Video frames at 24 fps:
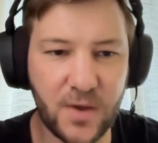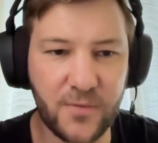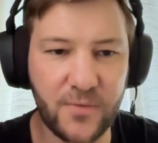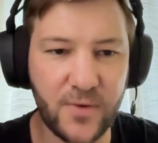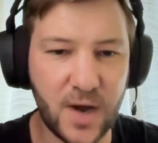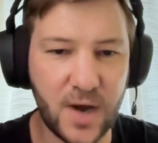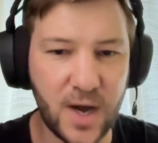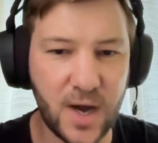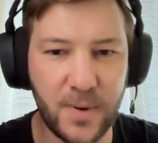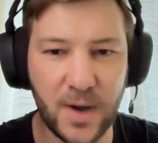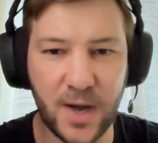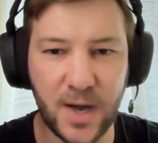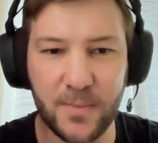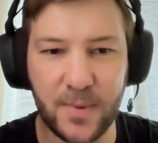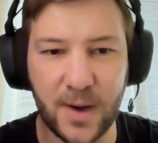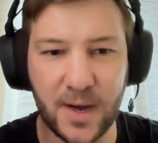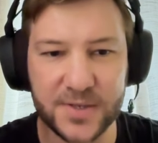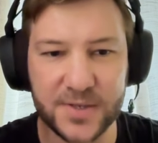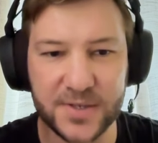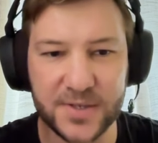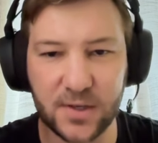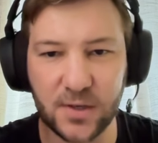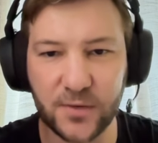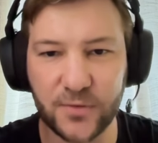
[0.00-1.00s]
If I buy a
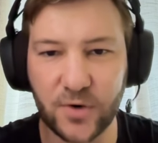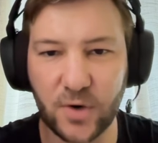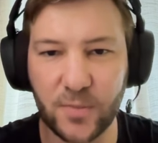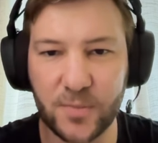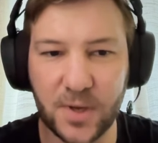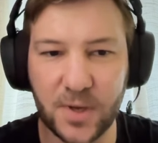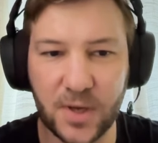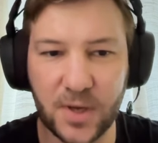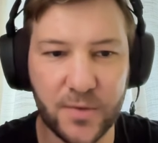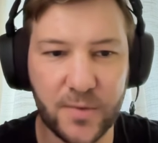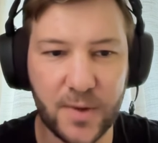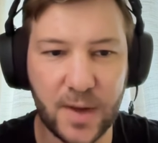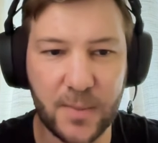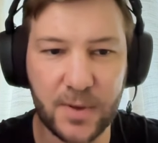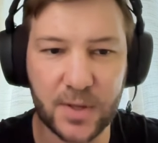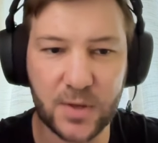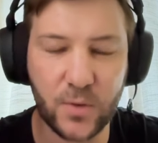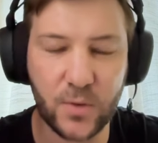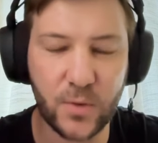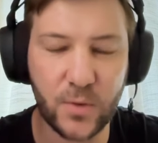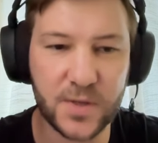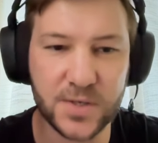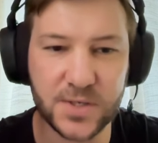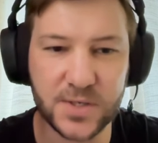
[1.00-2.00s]
bicycle from you with my
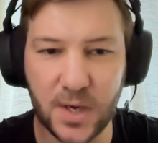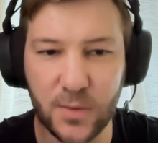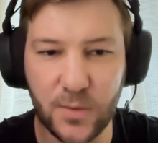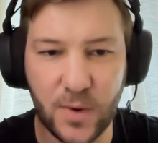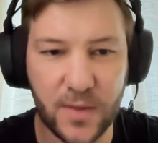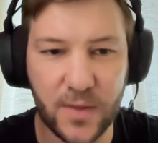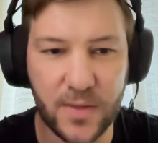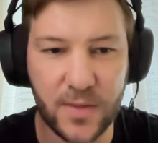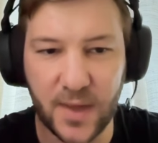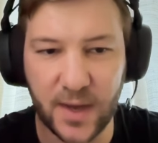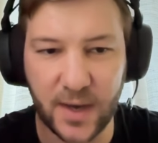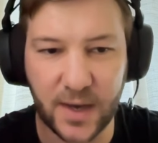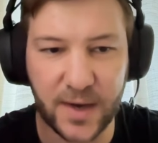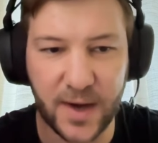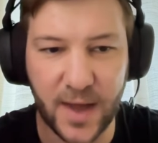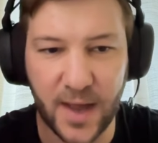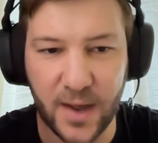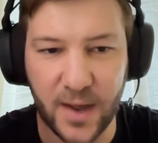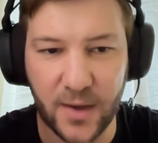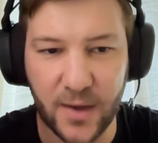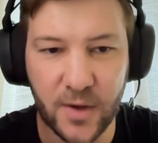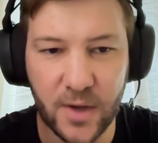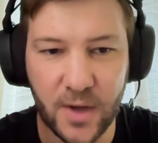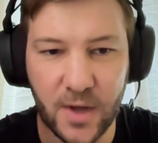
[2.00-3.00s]
Bitcoin, there's no way that they can
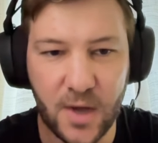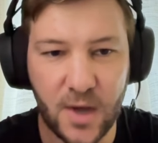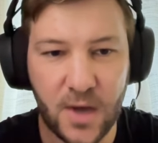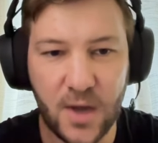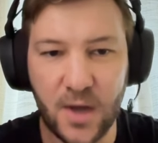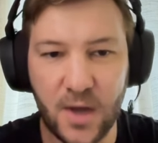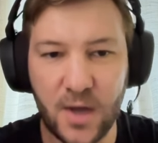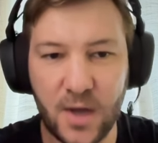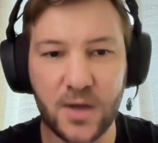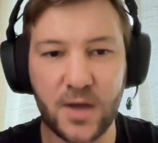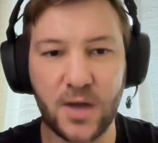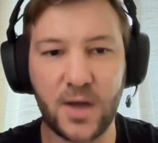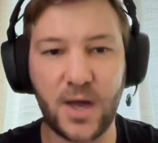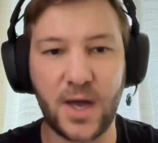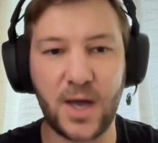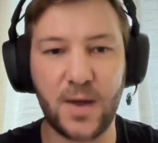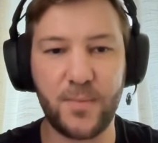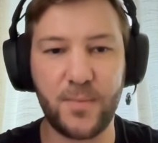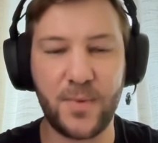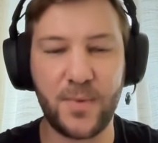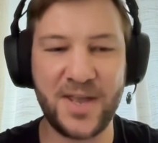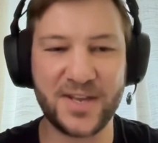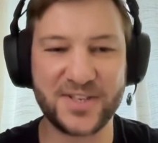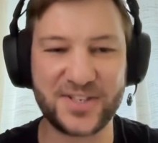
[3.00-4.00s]
know.
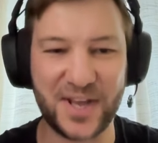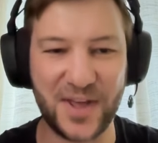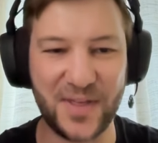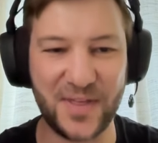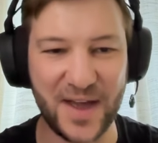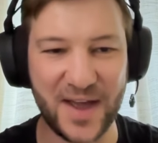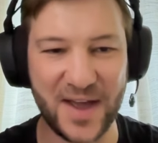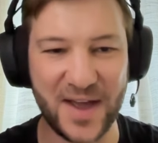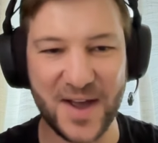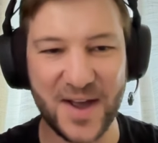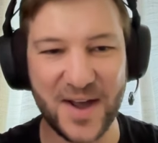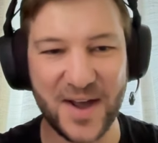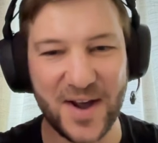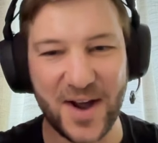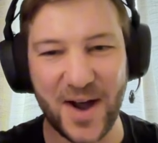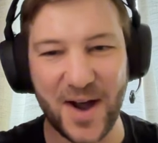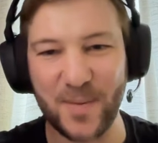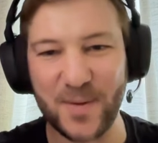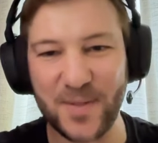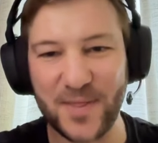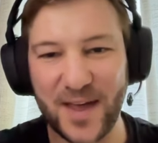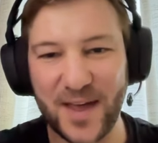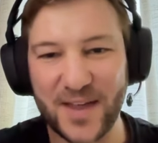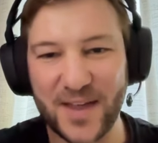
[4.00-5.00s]
I
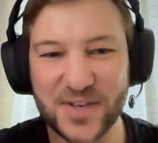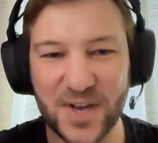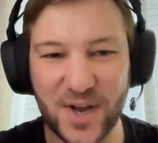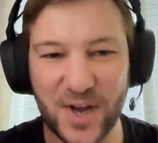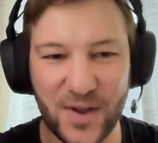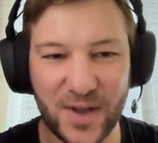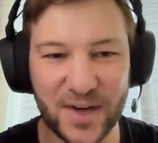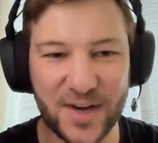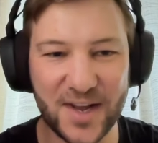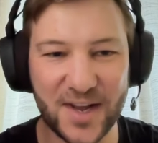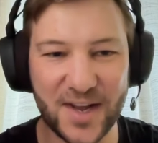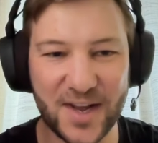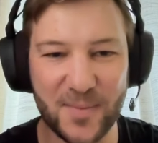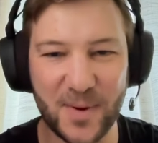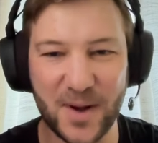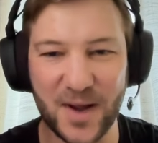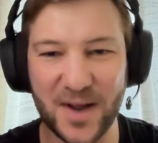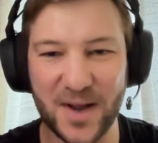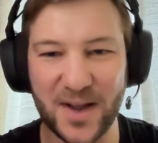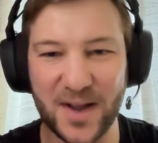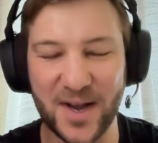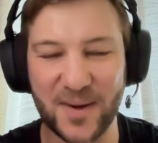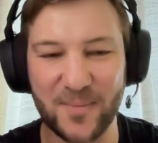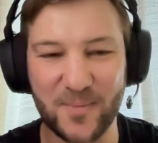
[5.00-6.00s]
mean, that's the whole idea.
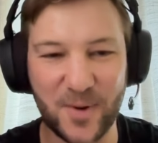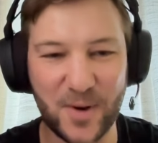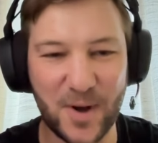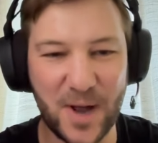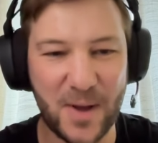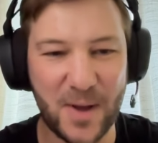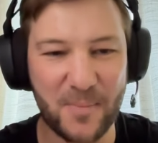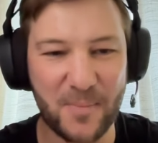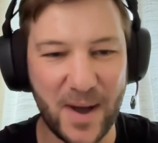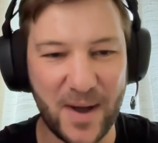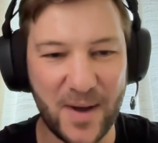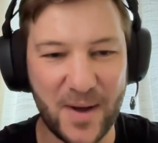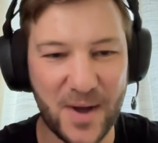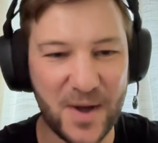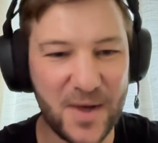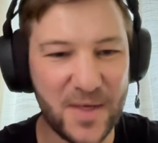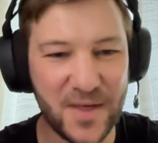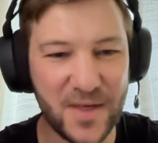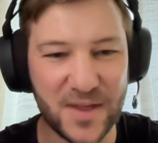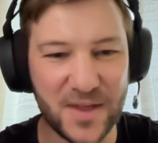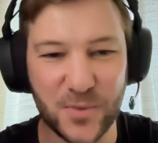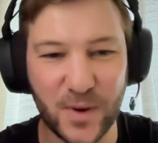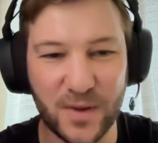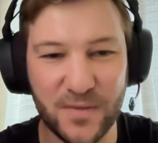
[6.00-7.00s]
But
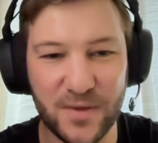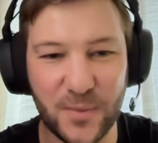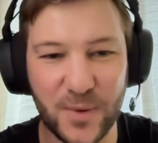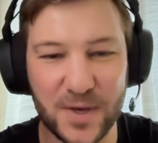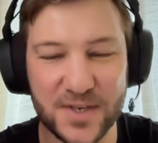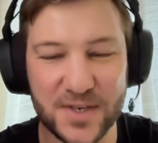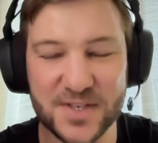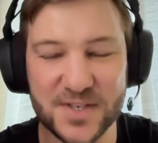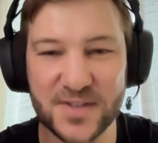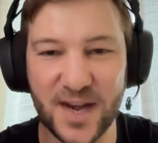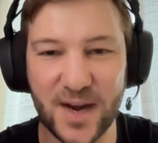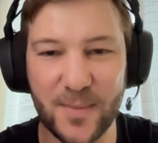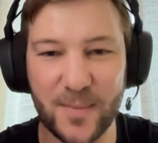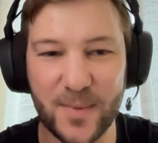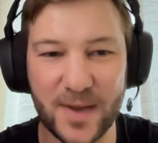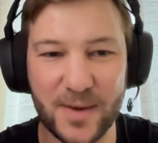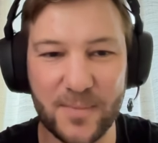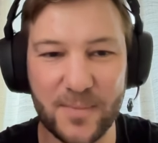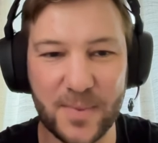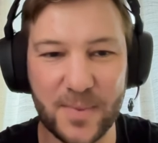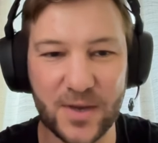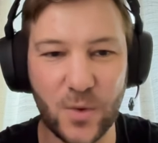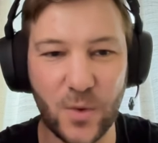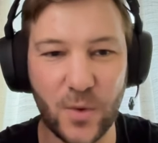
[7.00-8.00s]
that's one of the reasons that I'm
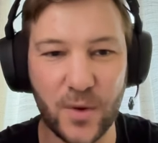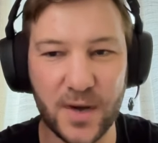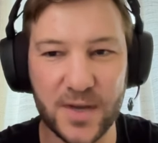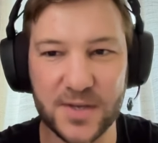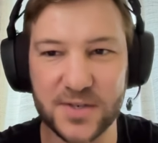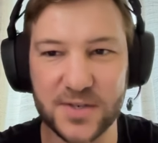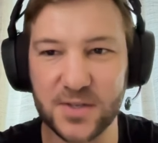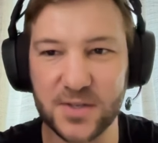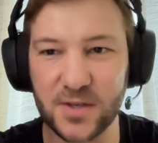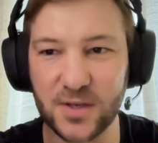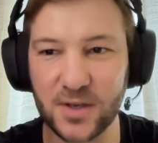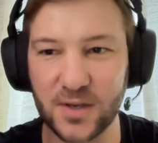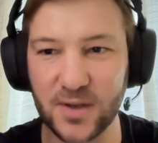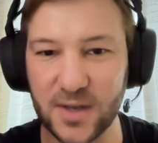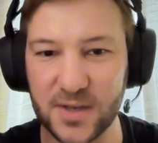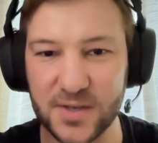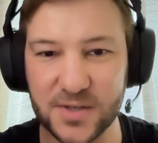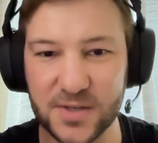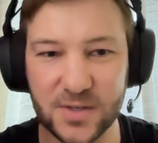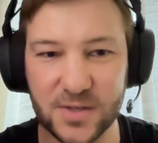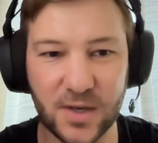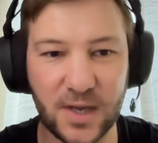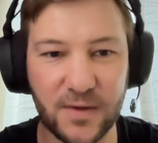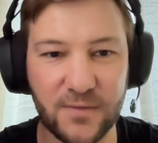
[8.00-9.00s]
in Bitcoin, is
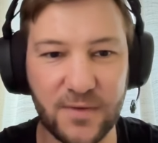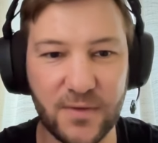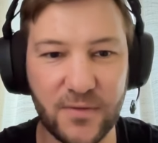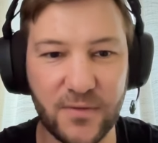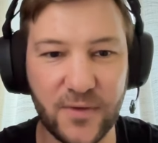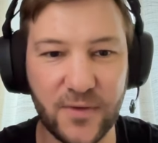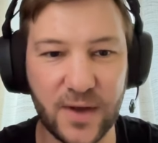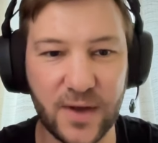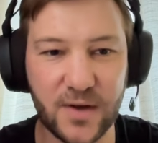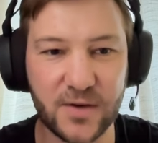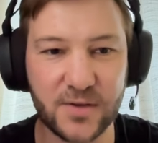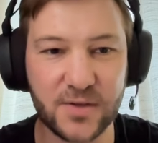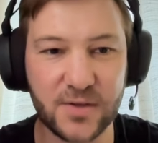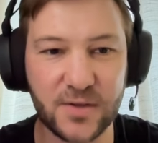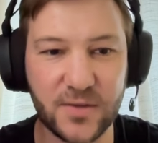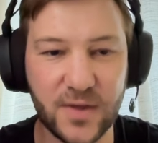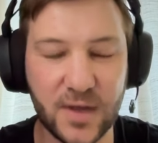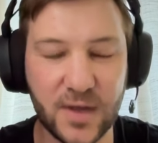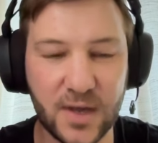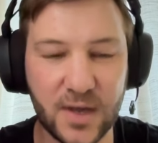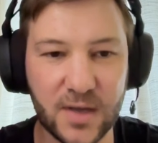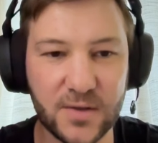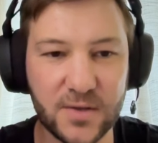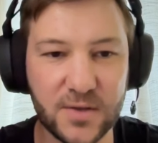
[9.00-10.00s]
to give a finger to
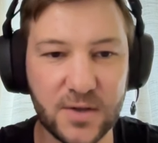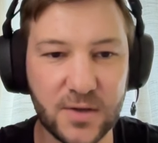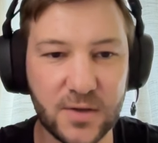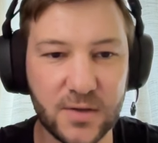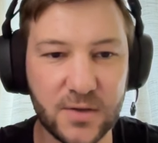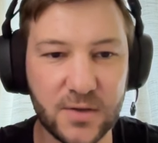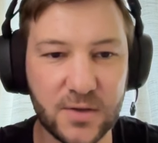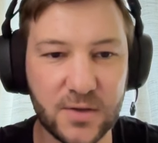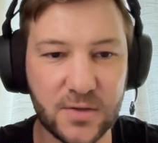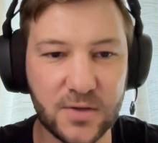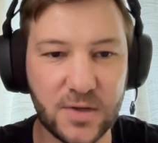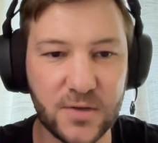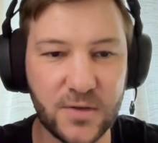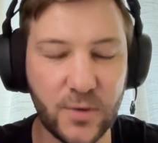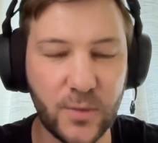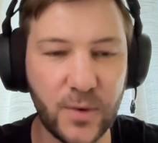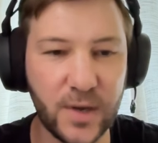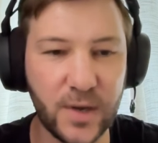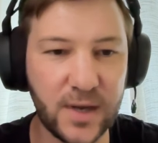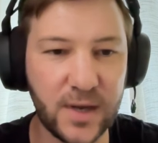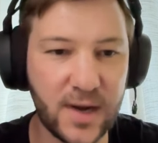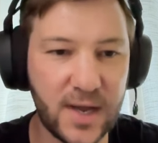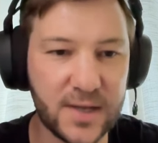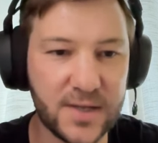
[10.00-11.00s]
the
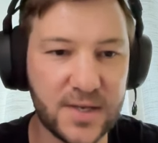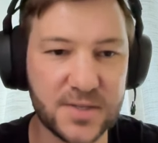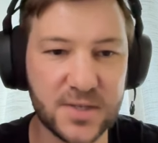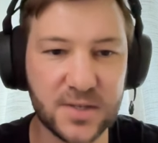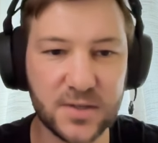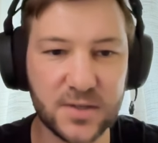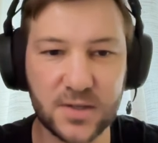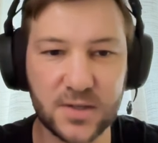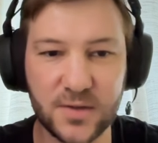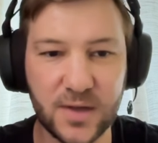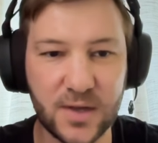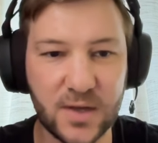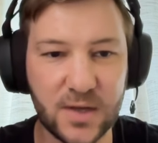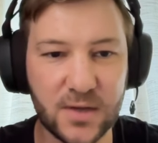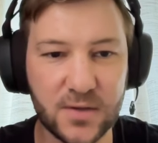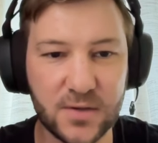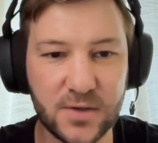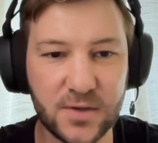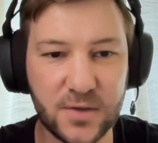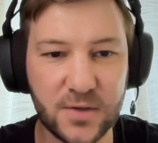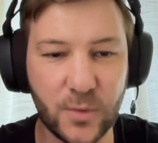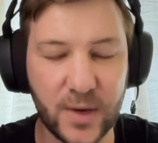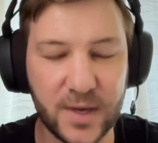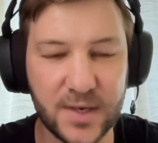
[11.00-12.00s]
regulators and
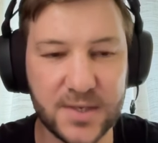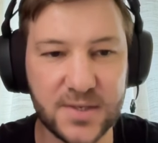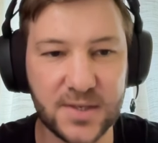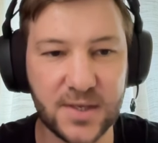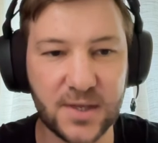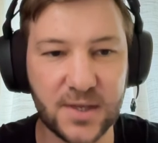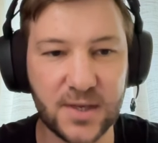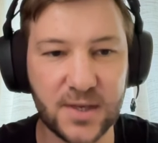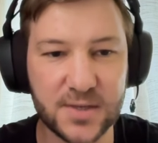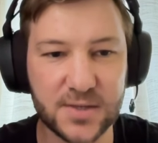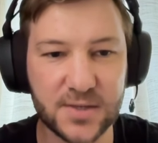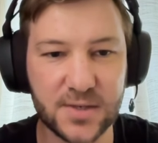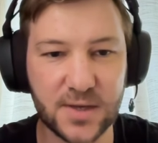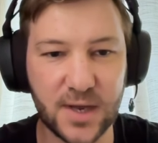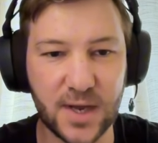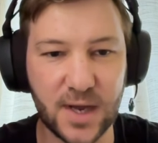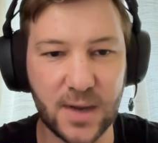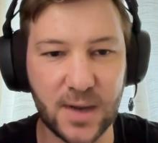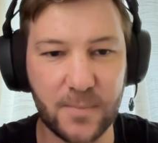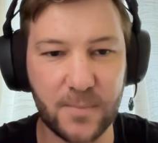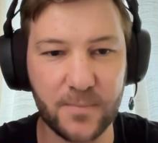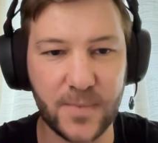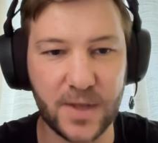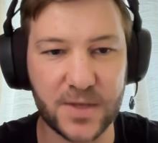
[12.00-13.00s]
to the rate seekers
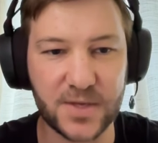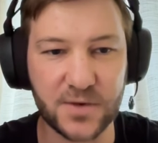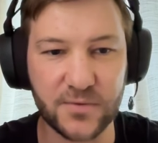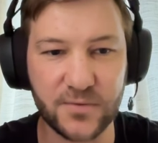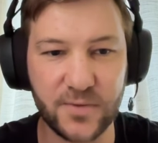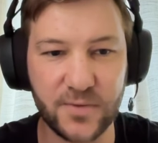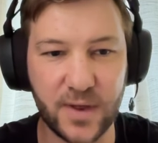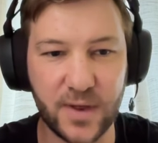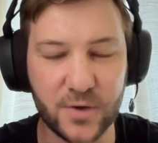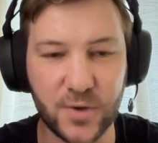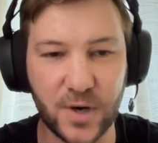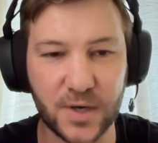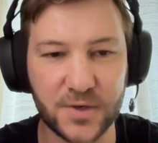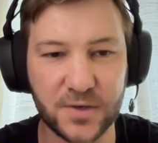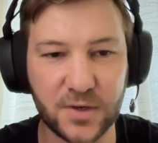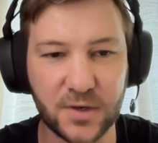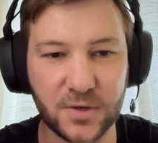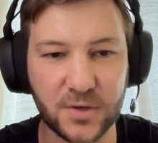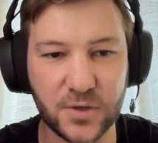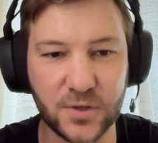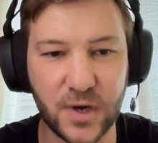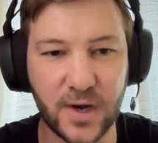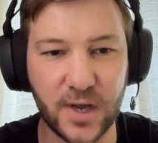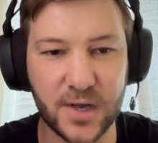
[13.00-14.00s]
that are trying to
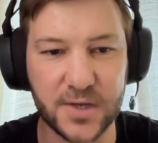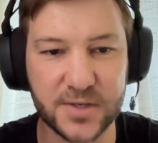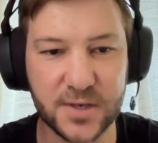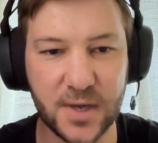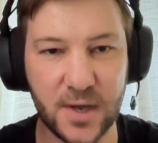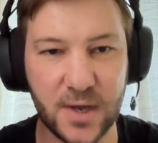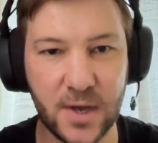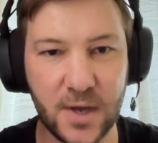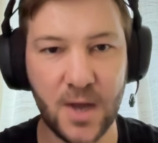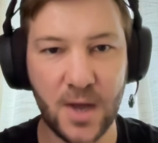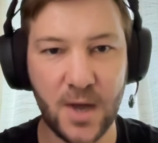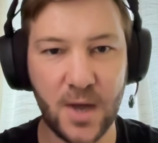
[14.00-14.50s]
control us.